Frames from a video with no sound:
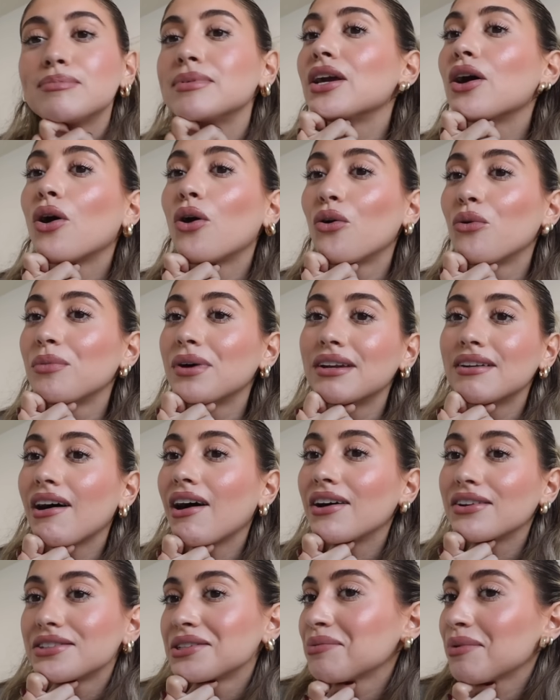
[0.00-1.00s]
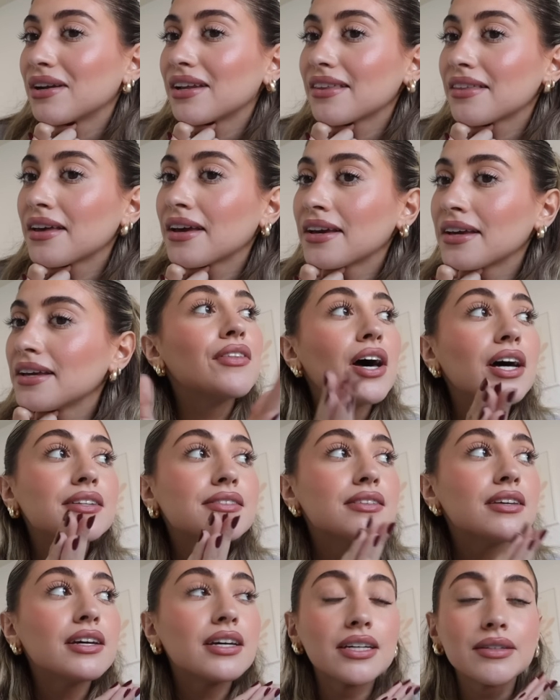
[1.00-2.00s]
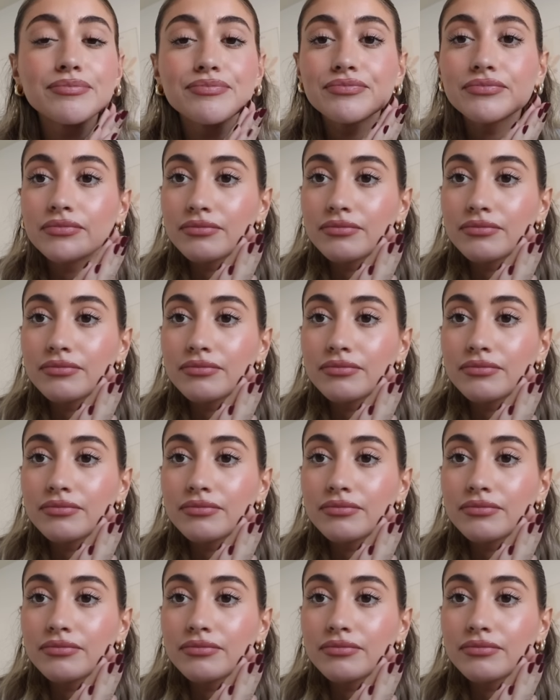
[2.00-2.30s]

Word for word: be home and not do anything. And that's it.